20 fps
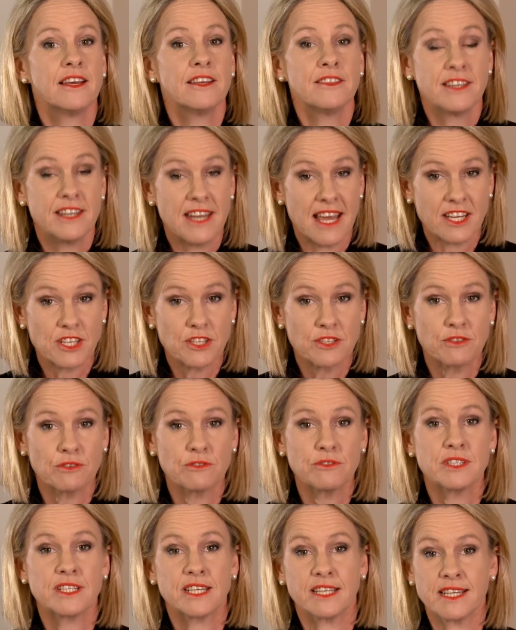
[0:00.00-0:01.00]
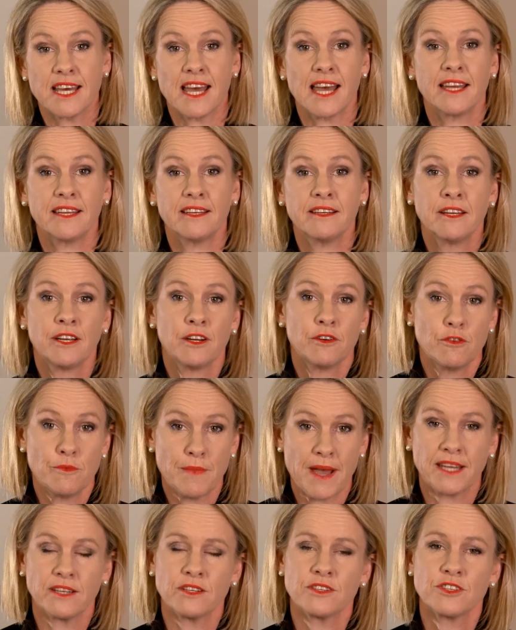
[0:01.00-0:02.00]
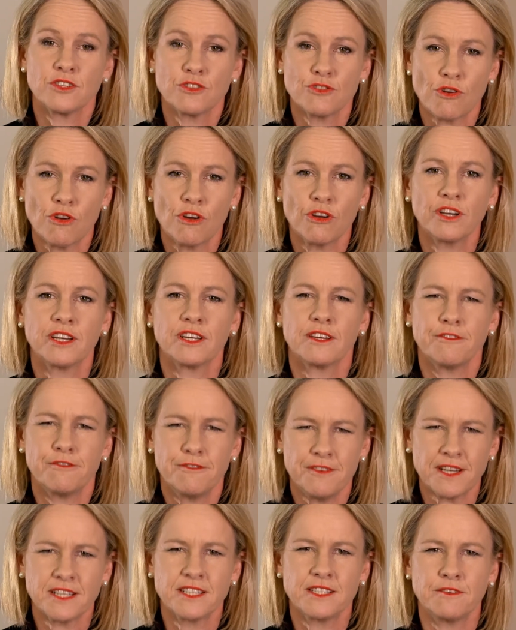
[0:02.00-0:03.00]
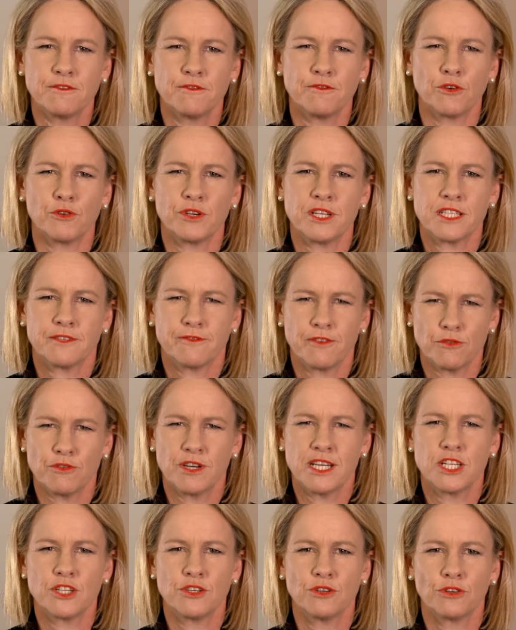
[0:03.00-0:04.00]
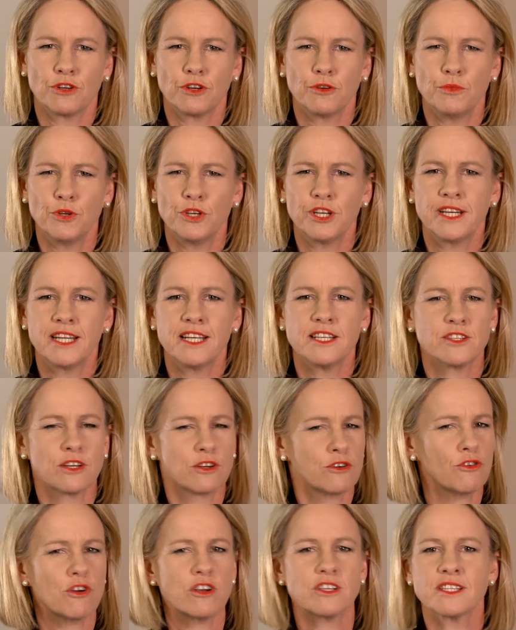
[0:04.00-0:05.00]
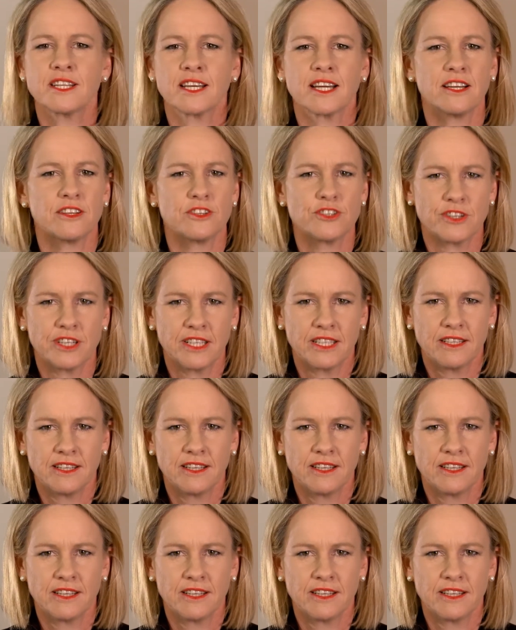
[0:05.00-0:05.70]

The Nationals today remain a strong and effective voice for regional communities across the country.